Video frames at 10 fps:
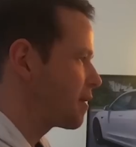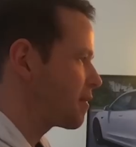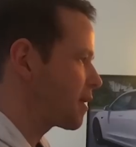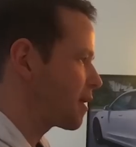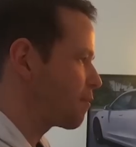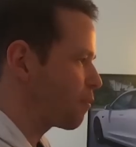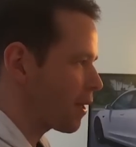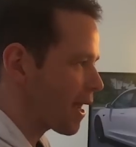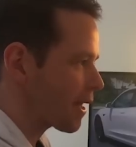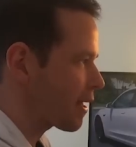the
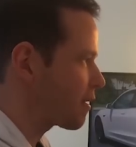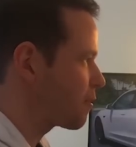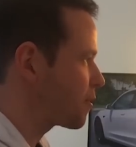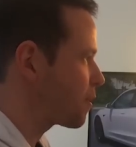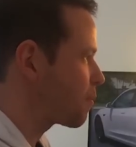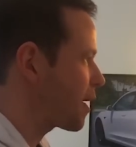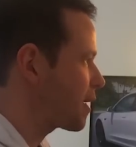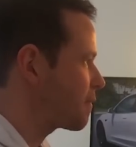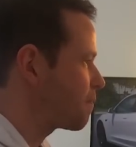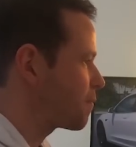black included
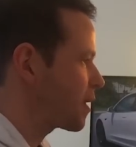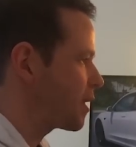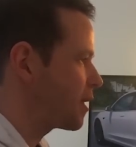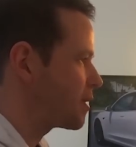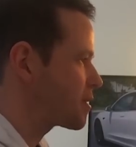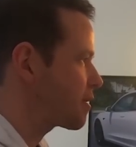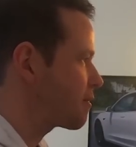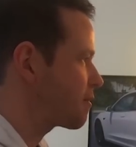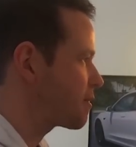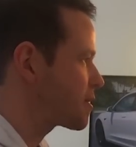paint,
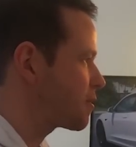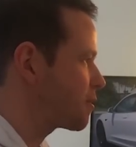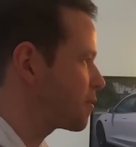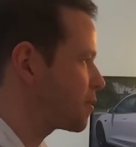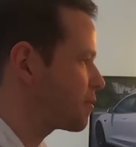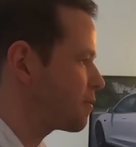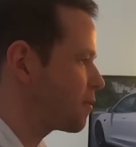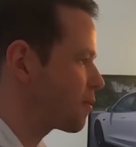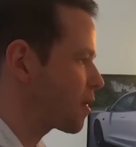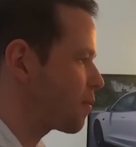interior is normal,
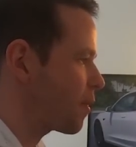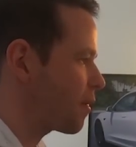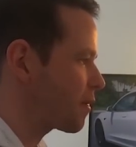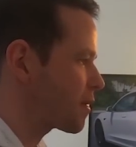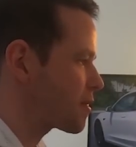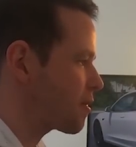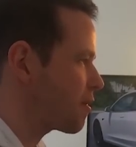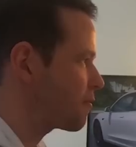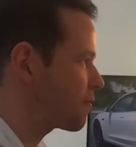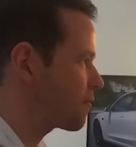autopilot is
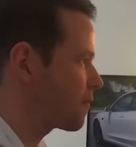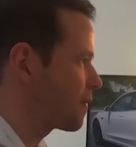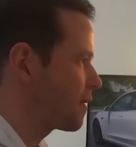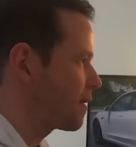off,